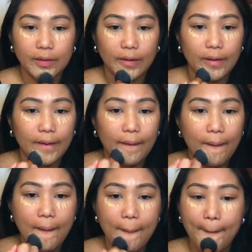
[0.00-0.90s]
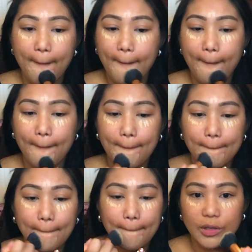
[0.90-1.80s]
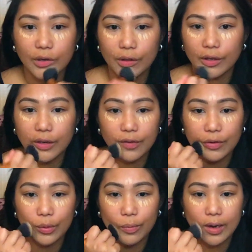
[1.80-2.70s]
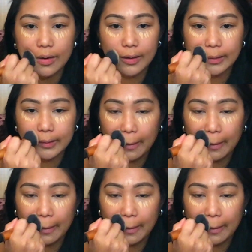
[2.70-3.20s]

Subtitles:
all out there to like cover the redness.